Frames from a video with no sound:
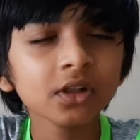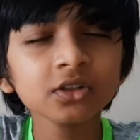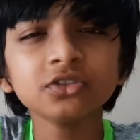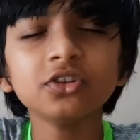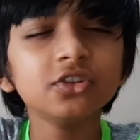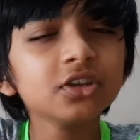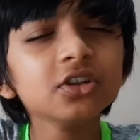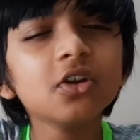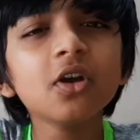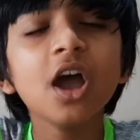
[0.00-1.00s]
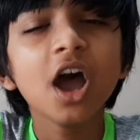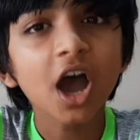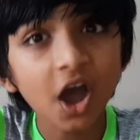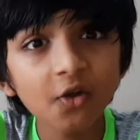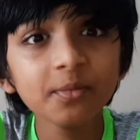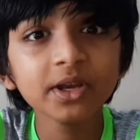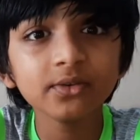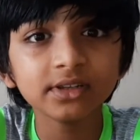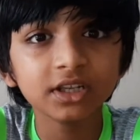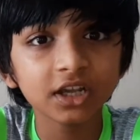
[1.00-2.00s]
So do you know how many
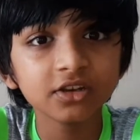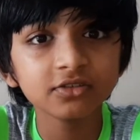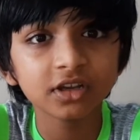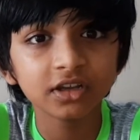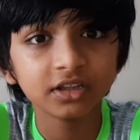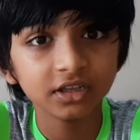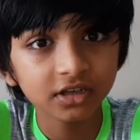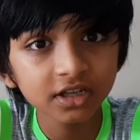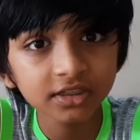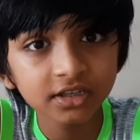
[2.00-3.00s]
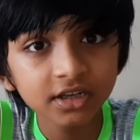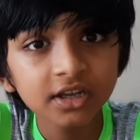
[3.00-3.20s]
volcanoes are in the earth?